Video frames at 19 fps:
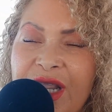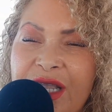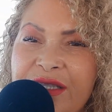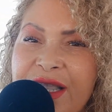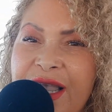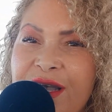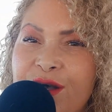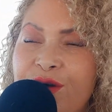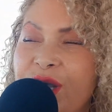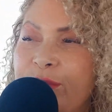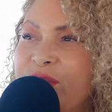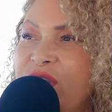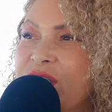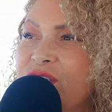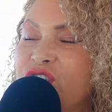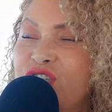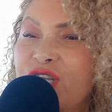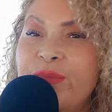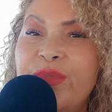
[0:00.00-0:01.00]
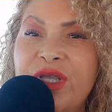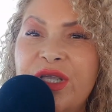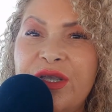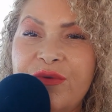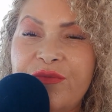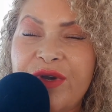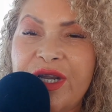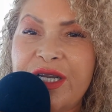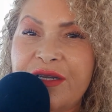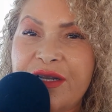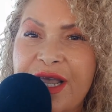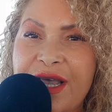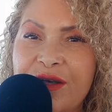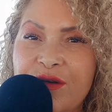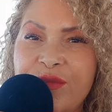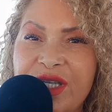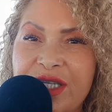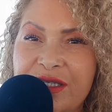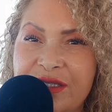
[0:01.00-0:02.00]
Now, I'm not shipping it right
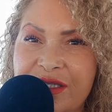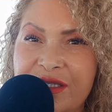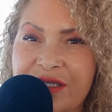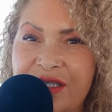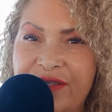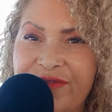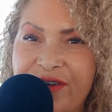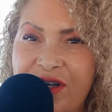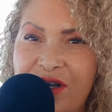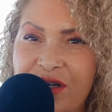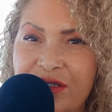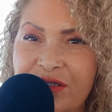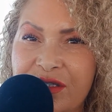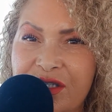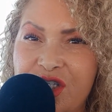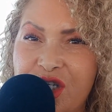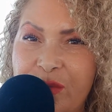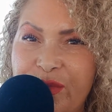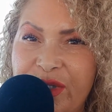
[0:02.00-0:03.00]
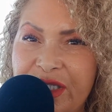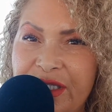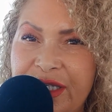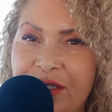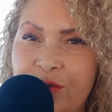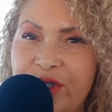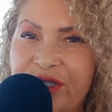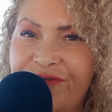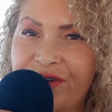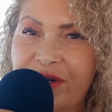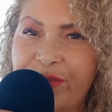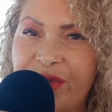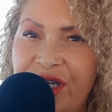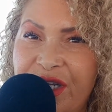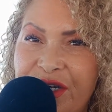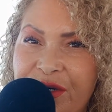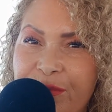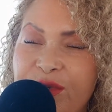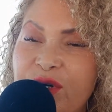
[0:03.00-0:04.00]
now because it's difficult to ship a liquid from
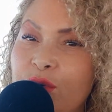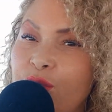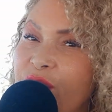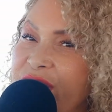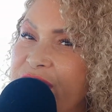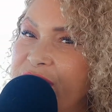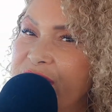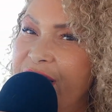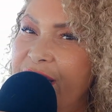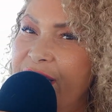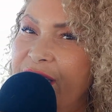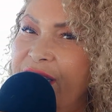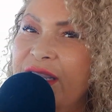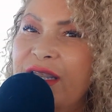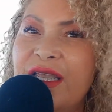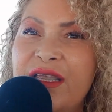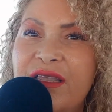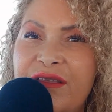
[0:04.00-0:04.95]
here, but one day,